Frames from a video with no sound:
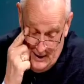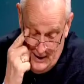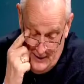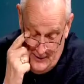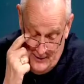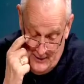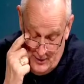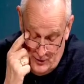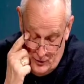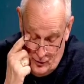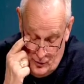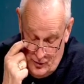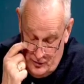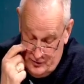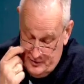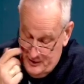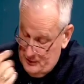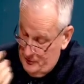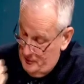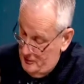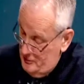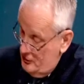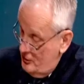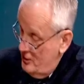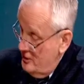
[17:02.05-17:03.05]
And then, of course,
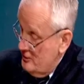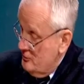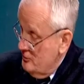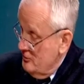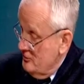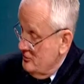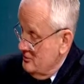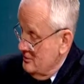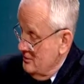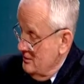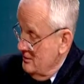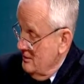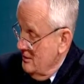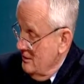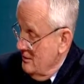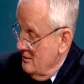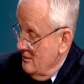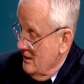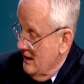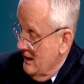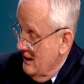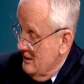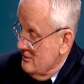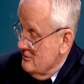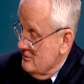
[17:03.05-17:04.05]
as we talked, Christine,
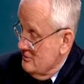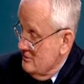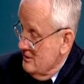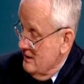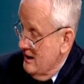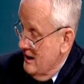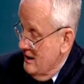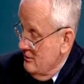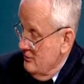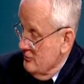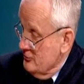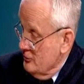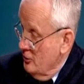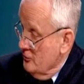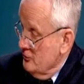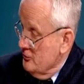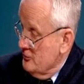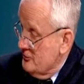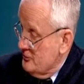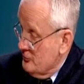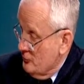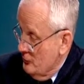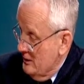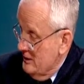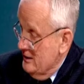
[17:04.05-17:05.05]
the agency handles all the
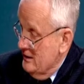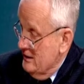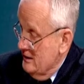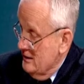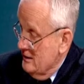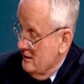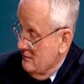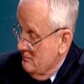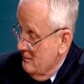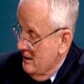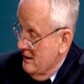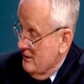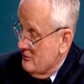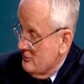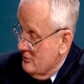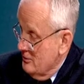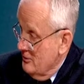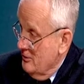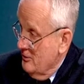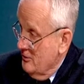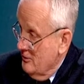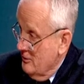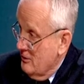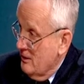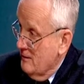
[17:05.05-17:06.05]
screening and makes sure
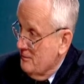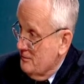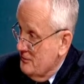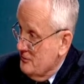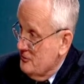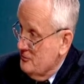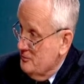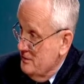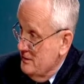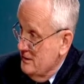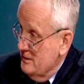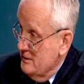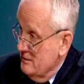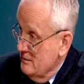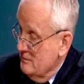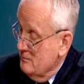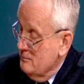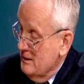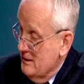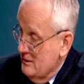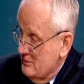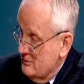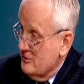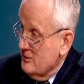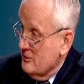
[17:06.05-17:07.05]
that they're up to speed and
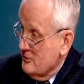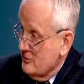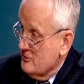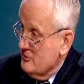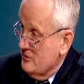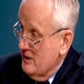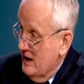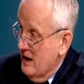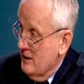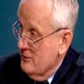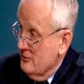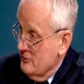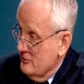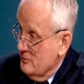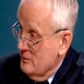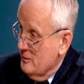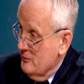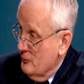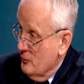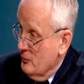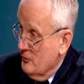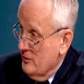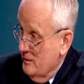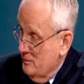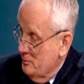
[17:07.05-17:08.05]
meets their standards
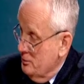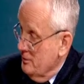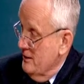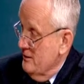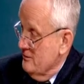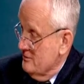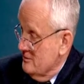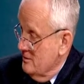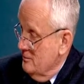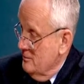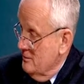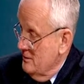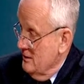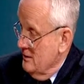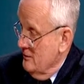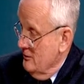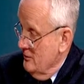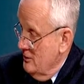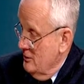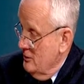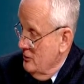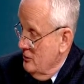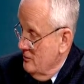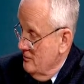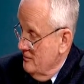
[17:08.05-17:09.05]
before they place somebody in the
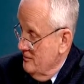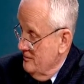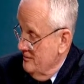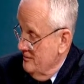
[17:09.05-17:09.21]
home.